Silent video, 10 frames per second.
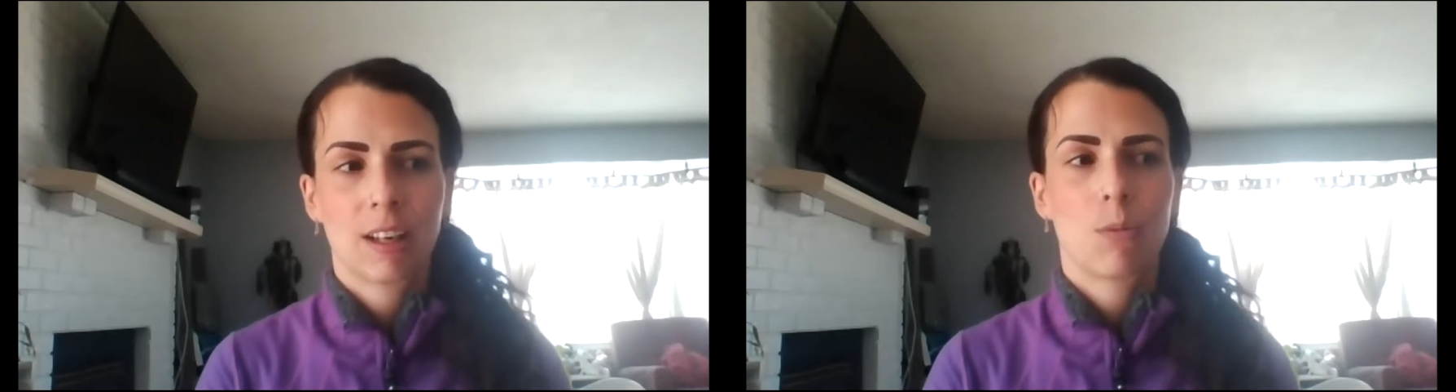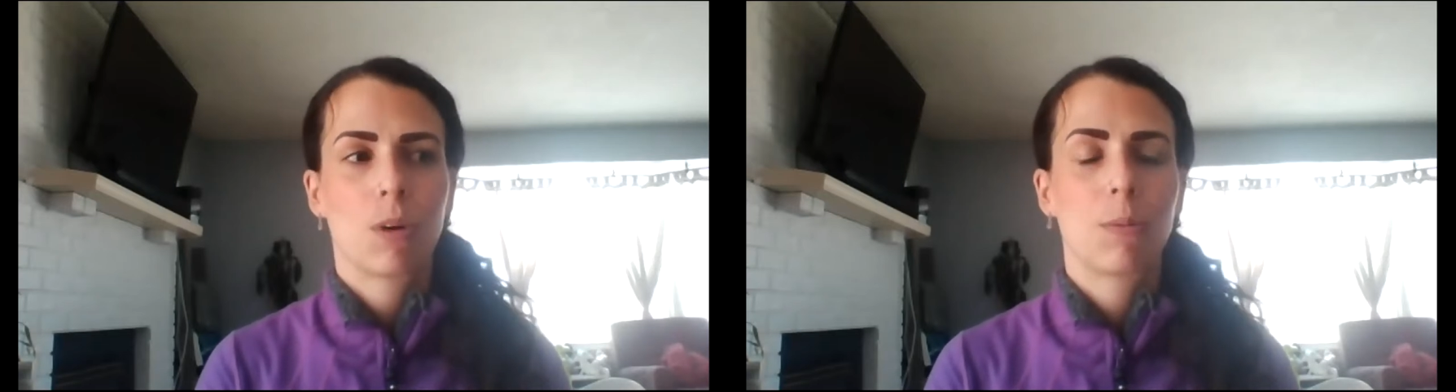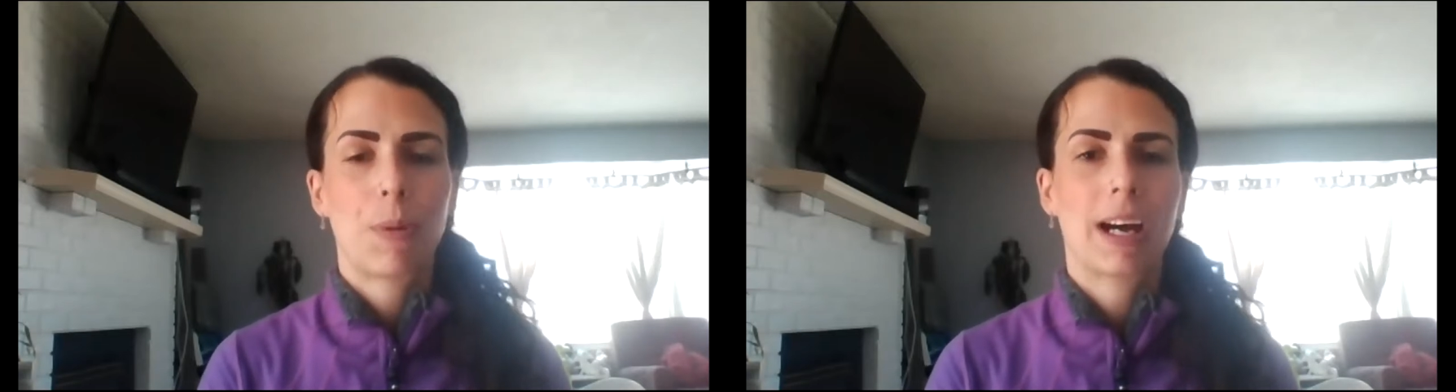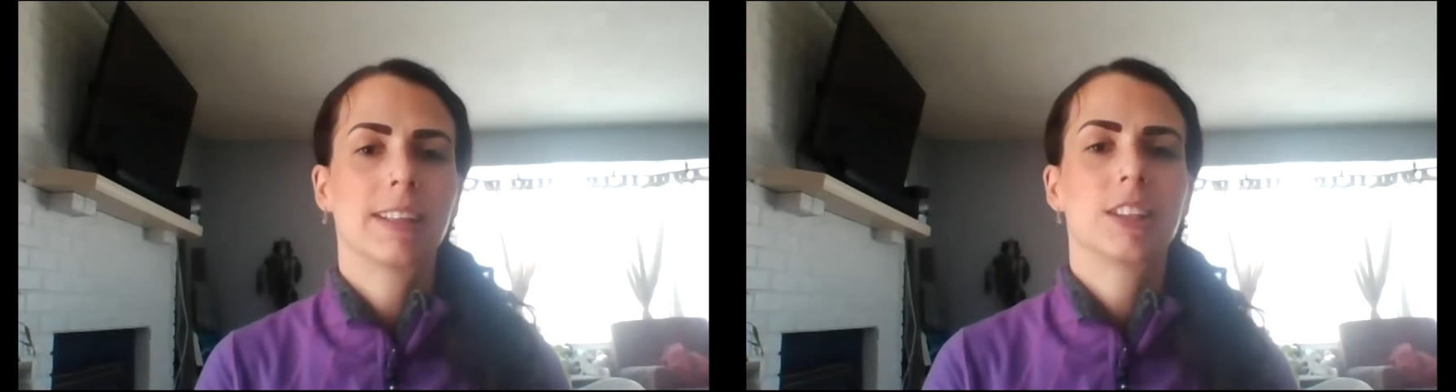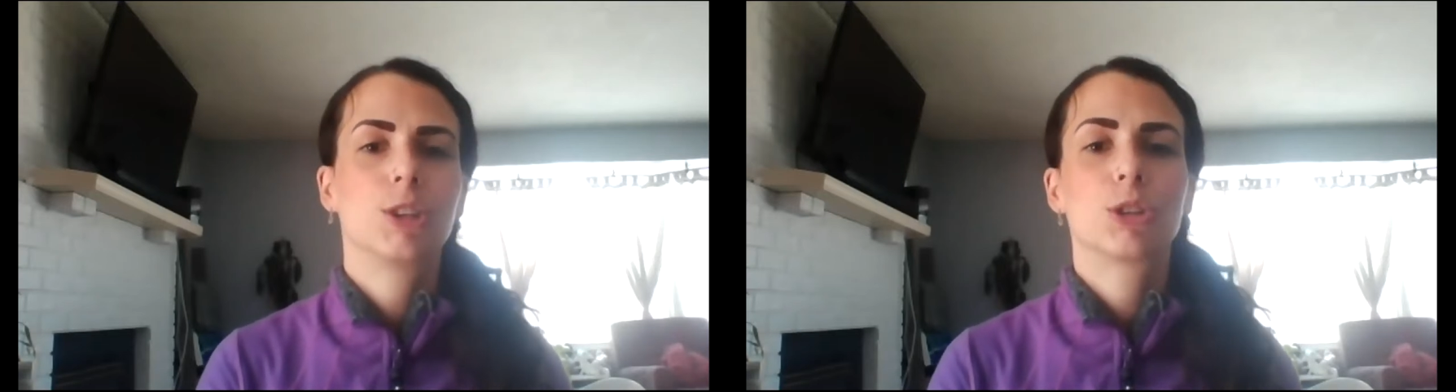Well,
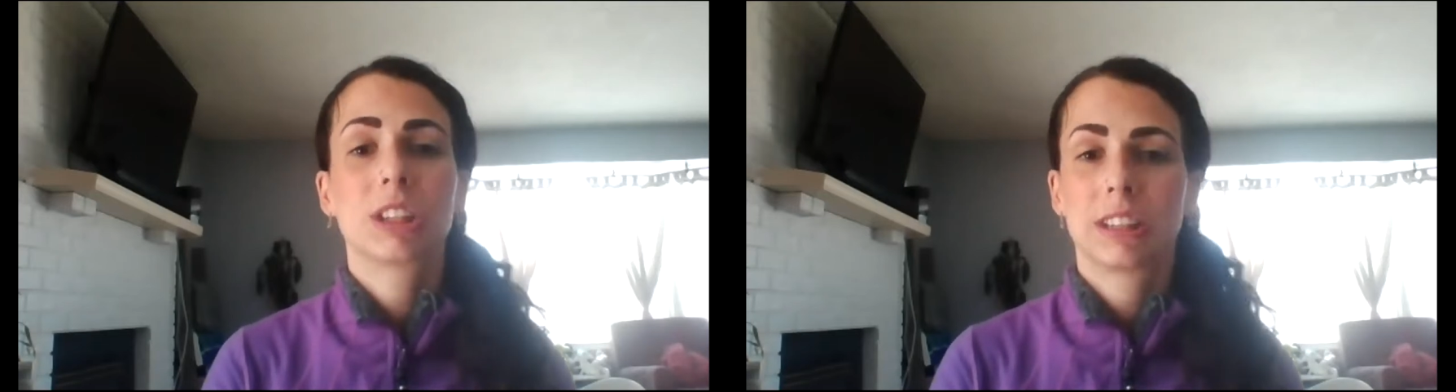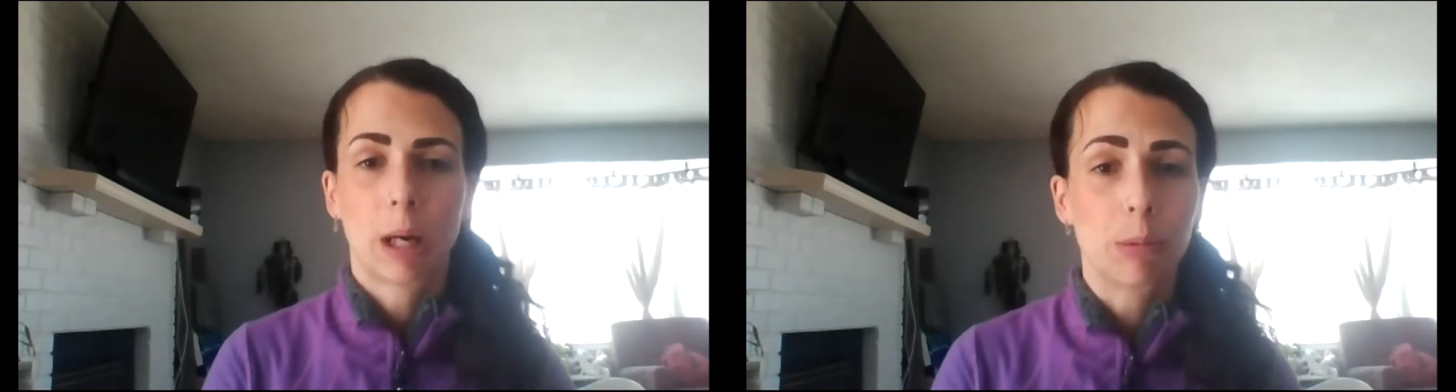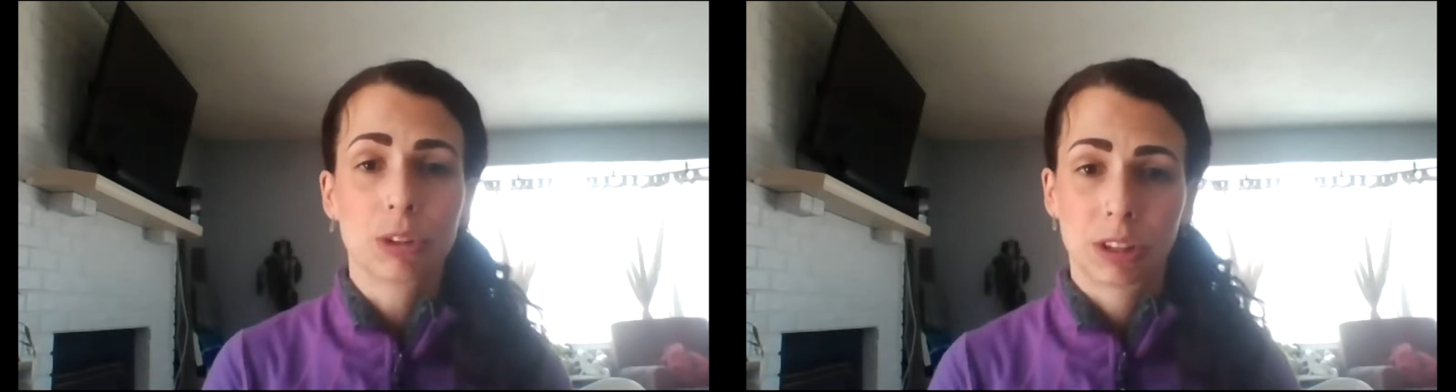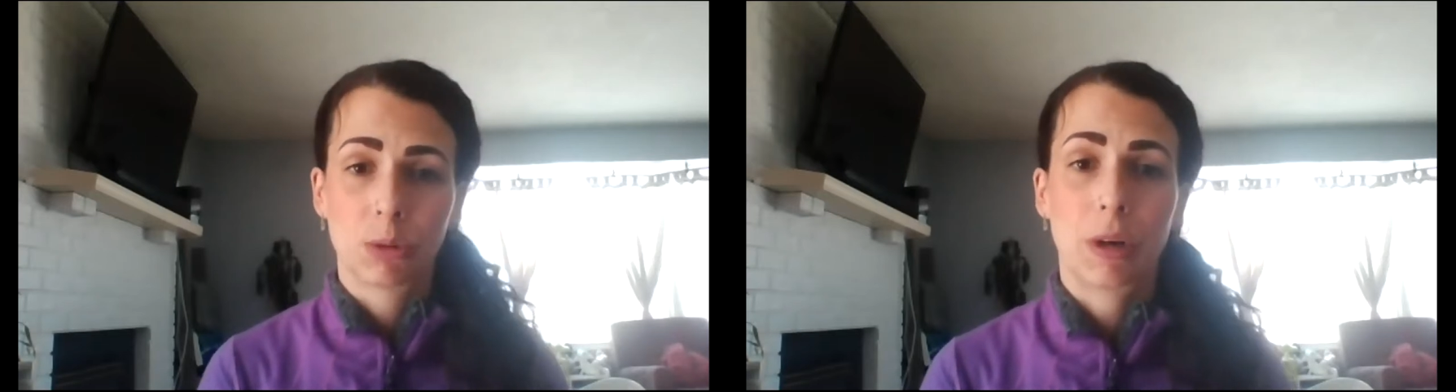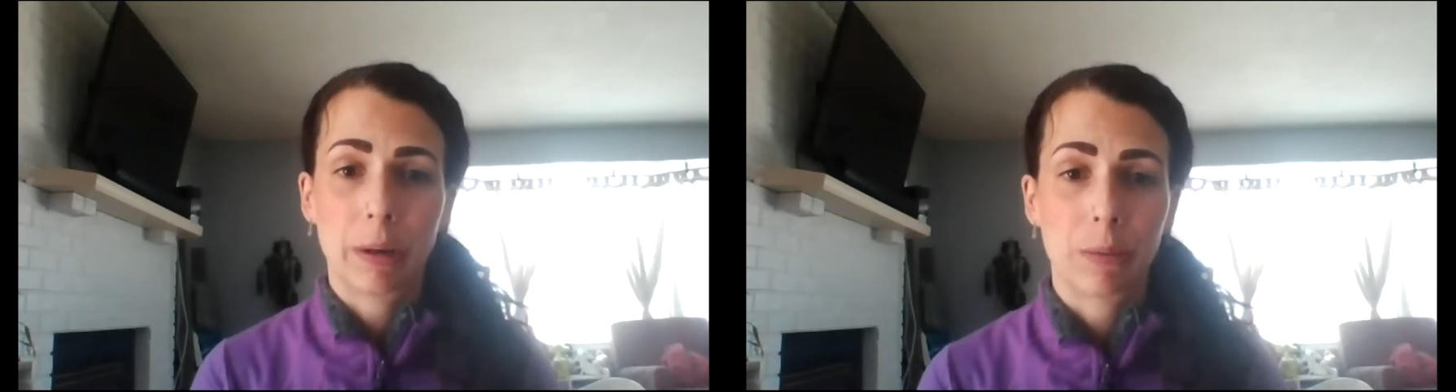pasta usually doubles
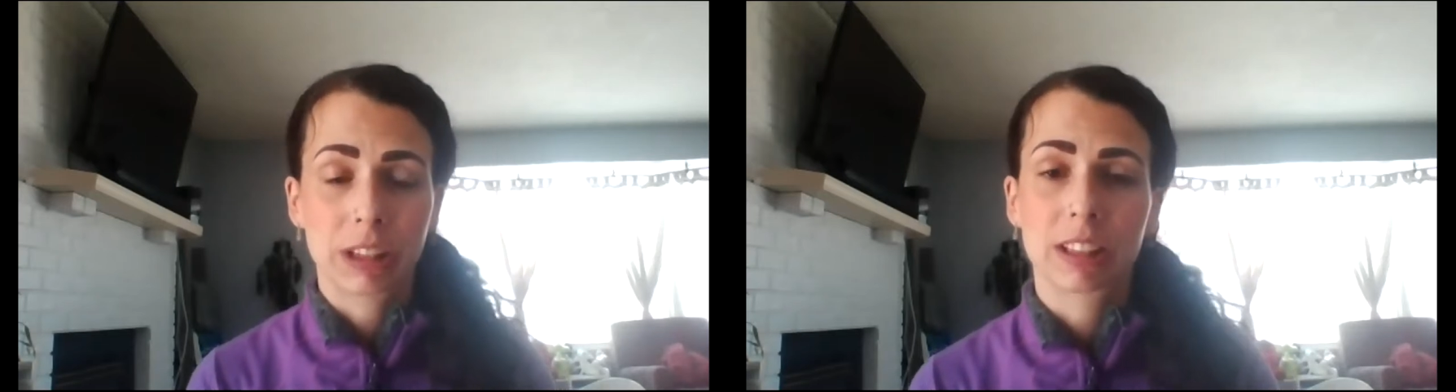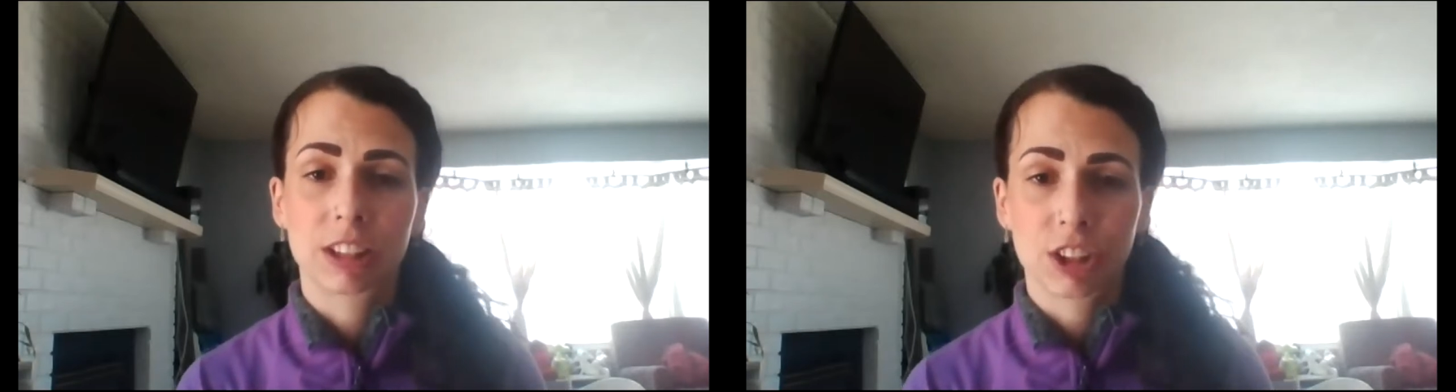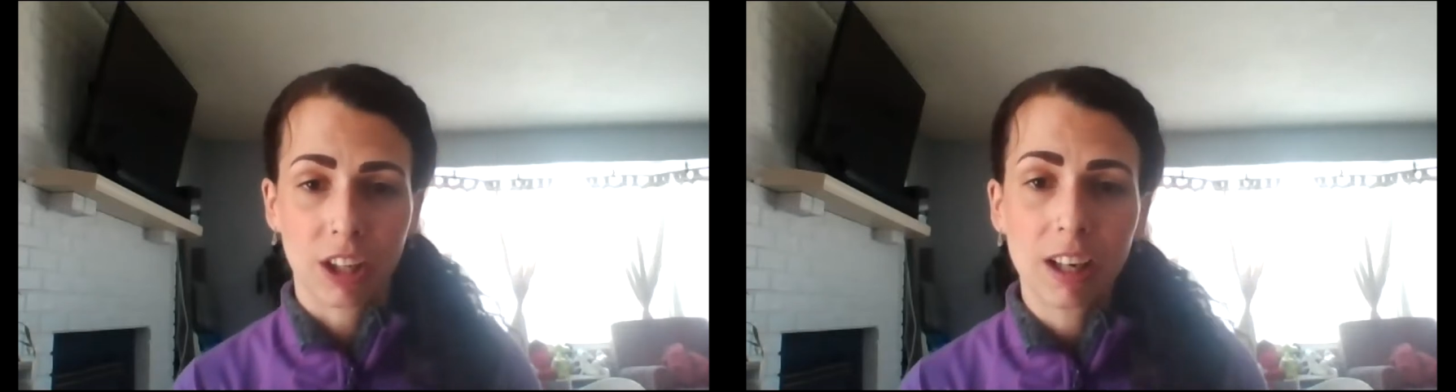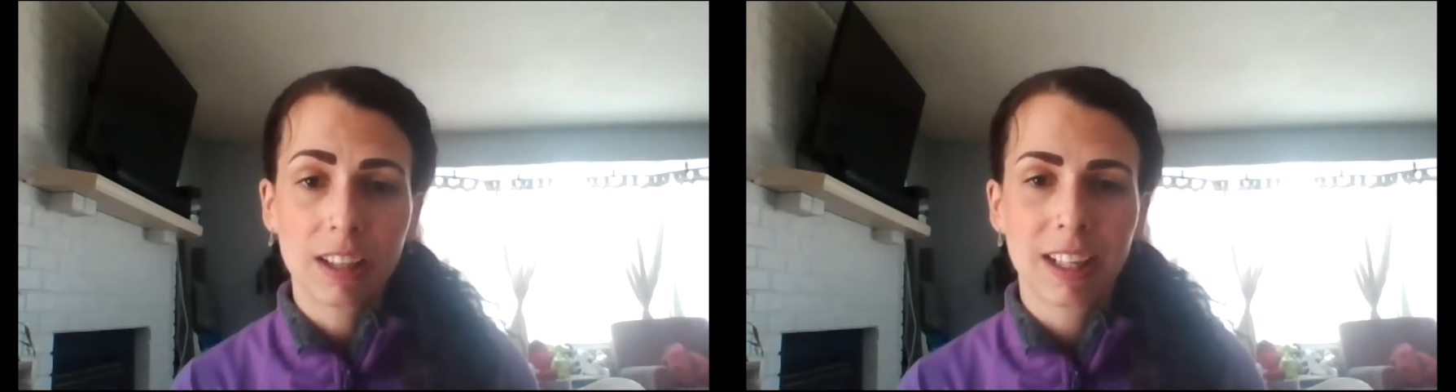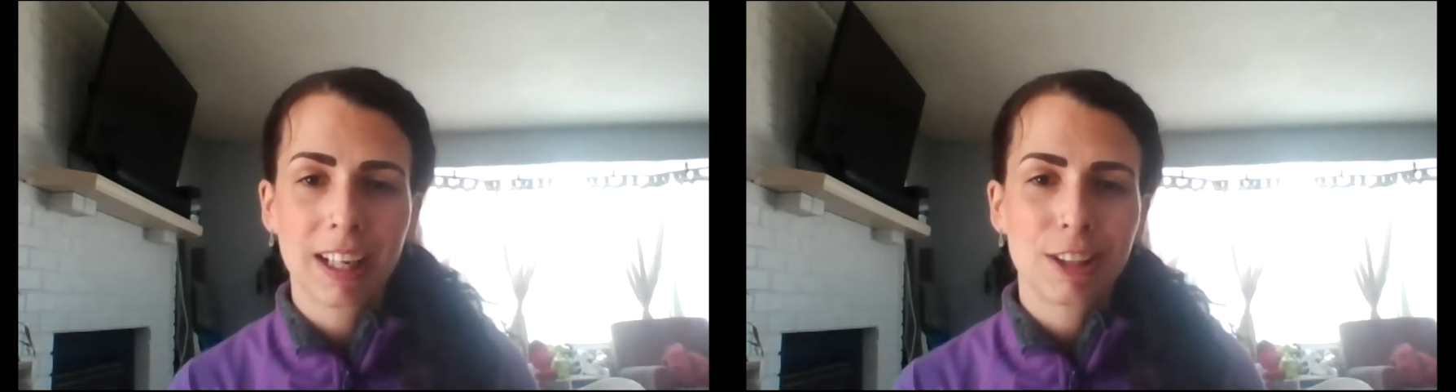in weight once it's cooked.